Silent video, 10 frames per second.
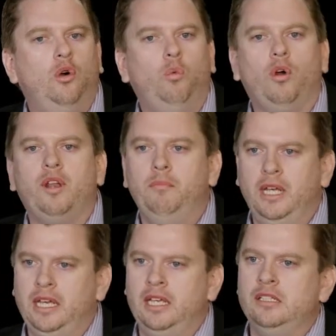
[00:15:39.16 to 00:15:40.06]
What it
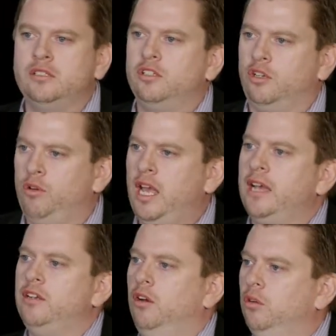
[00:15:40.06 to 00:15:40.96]
means to
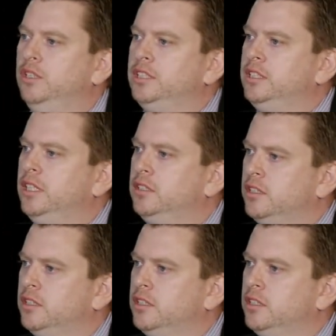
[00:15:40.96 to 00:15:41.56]
create holistic